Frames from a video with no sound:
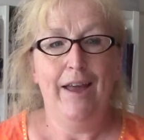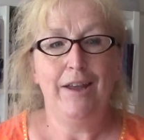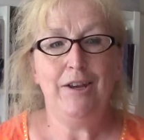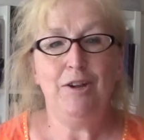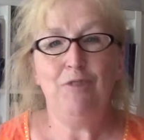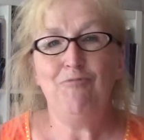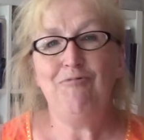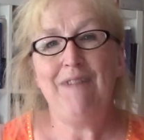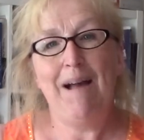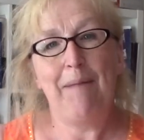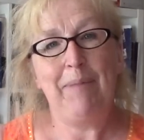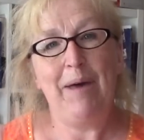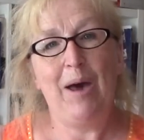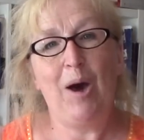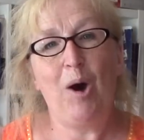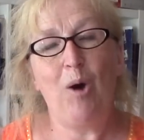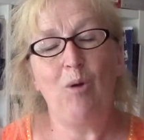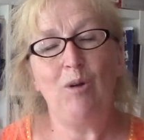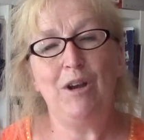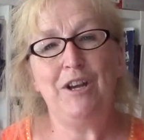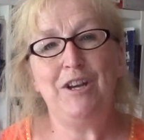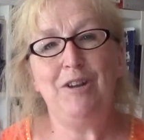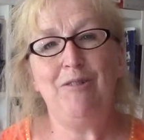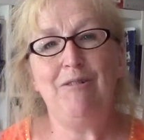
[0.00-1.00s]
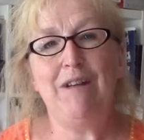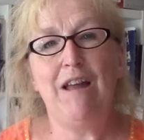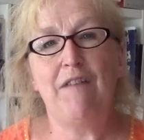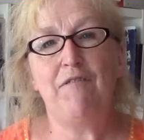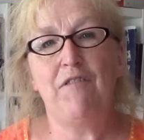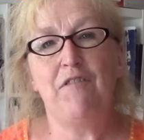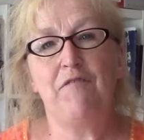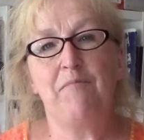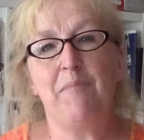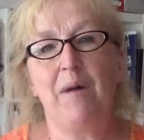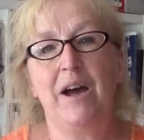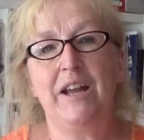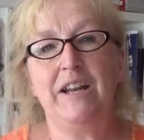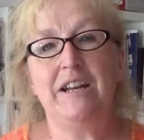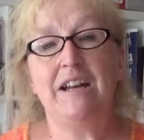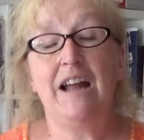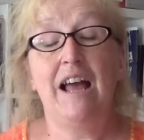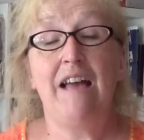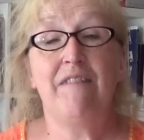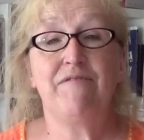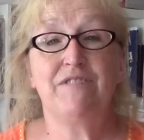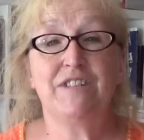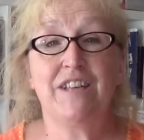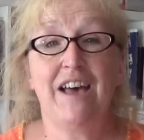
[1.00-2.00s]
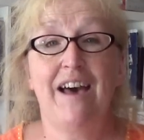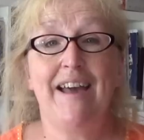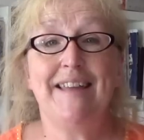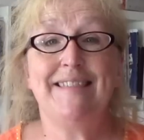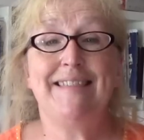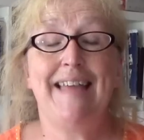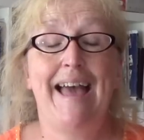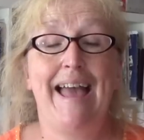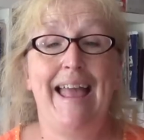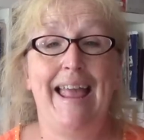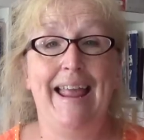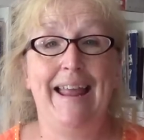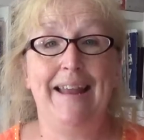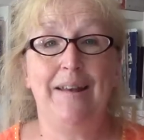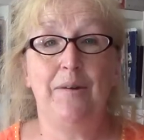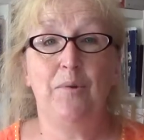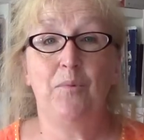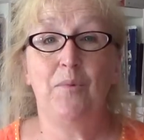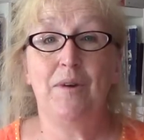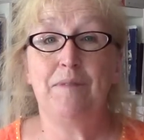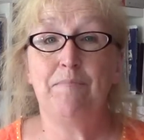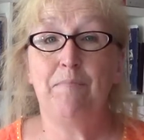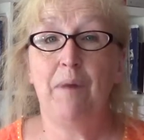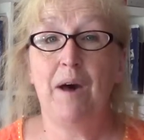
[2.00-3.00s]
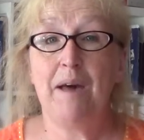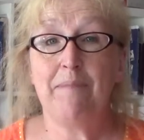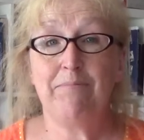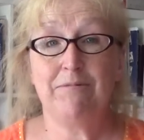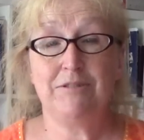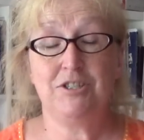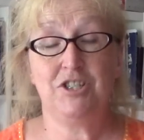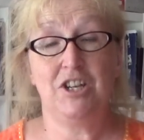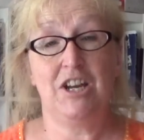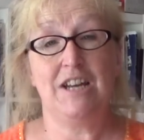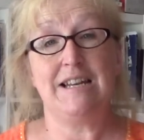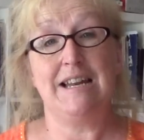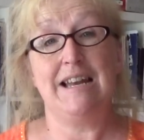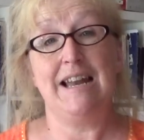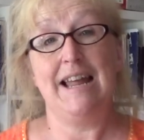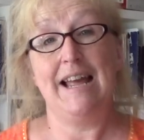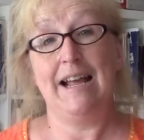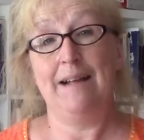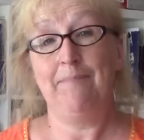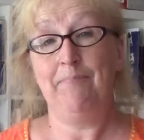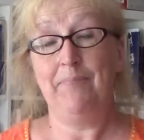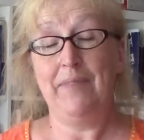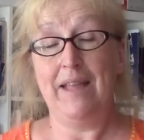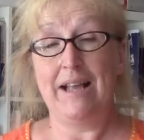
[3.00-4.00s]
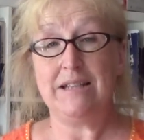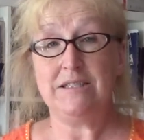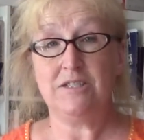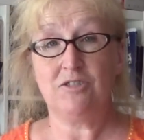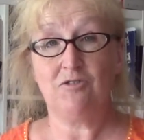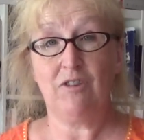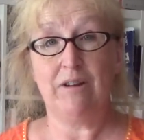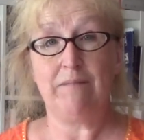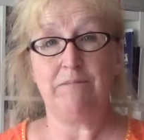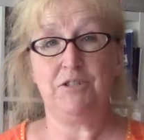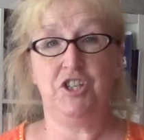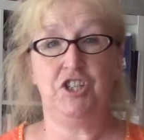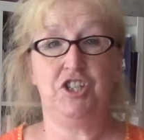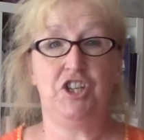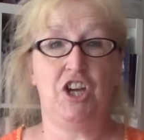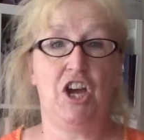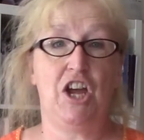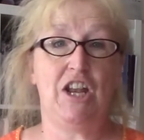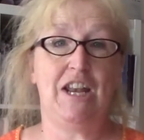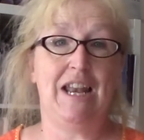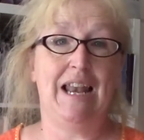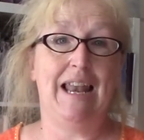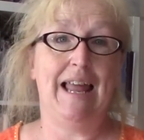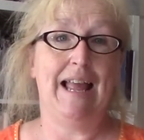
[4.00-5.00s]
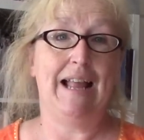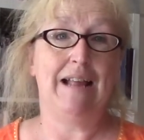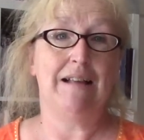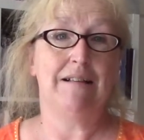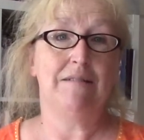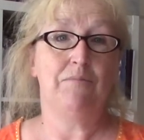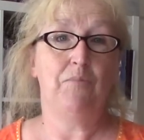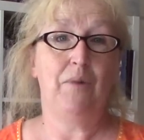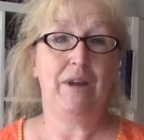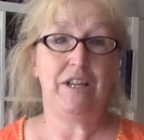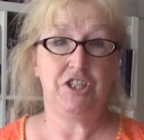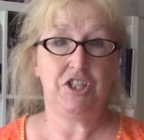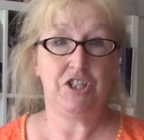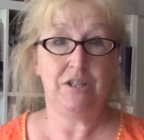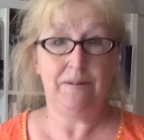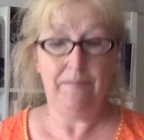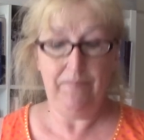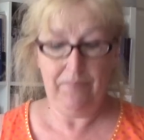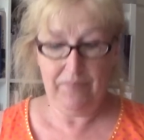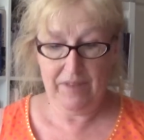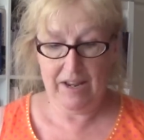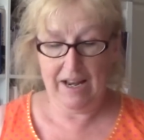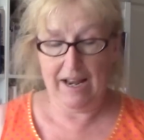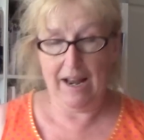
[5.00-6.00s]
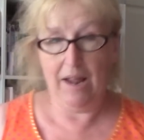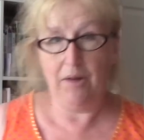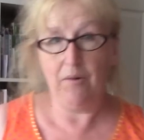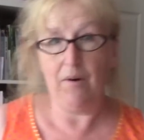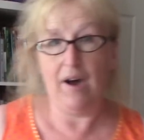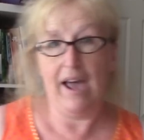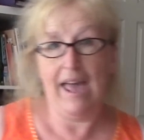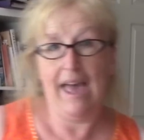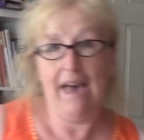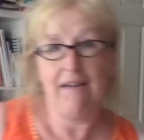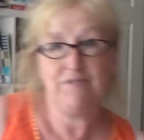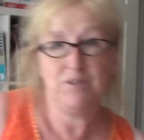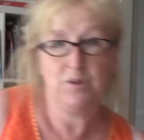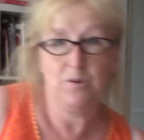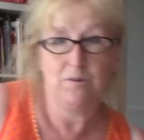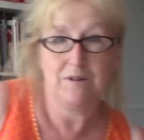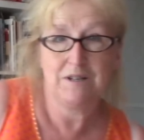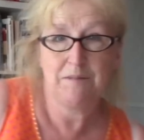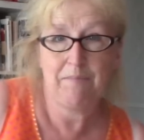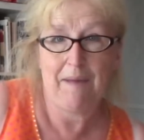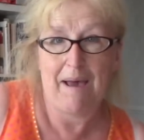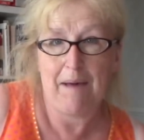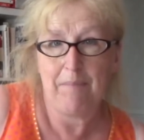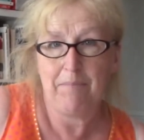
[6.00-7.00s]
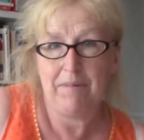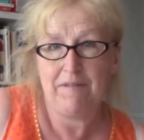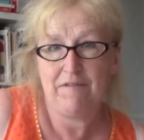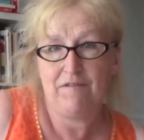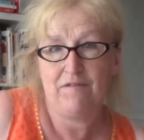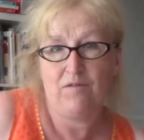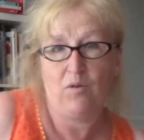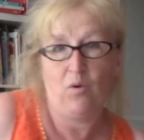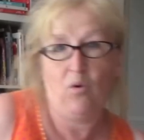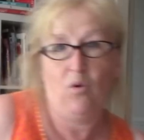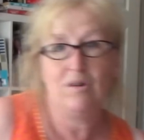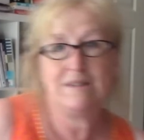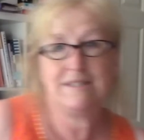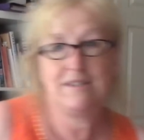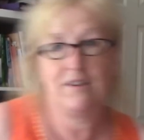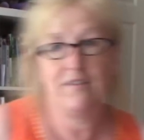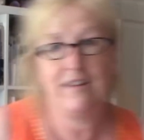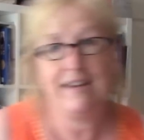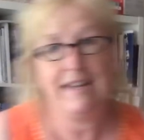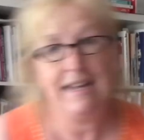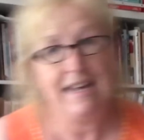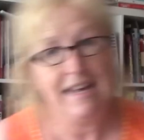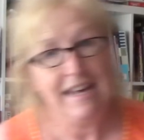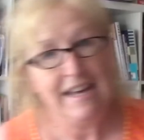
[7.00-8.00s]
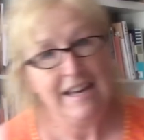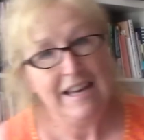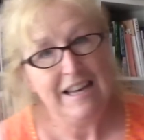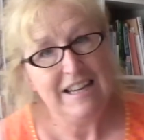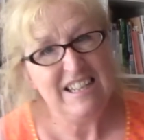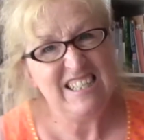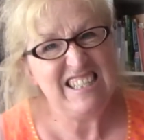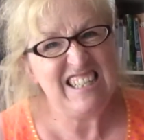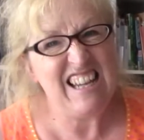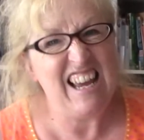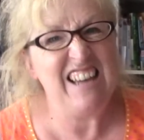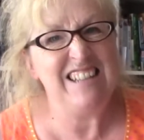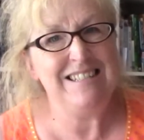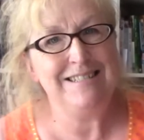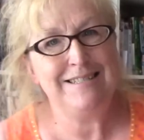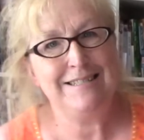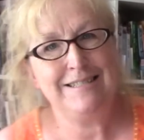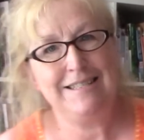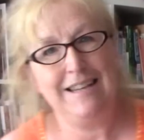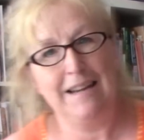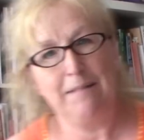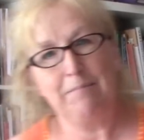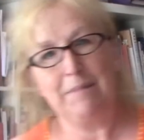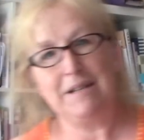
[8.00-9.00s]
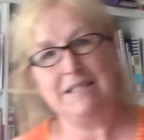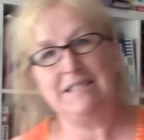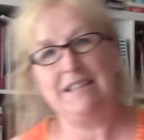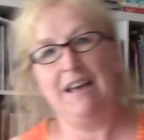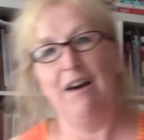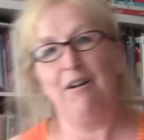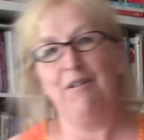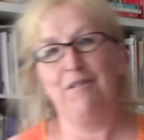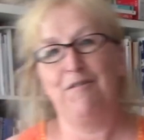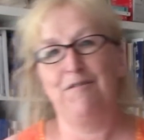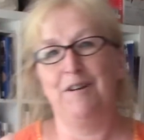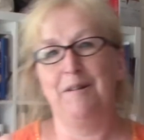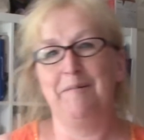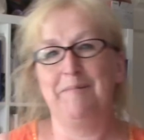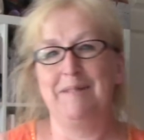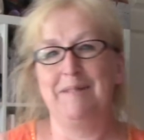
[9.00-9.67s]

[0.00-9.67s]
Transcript: rabbit hole, a new love of mine, and I have tied that in with Bible journaling and scripture journaling, which, you know, I have talked about before. Sorry, unstick myself.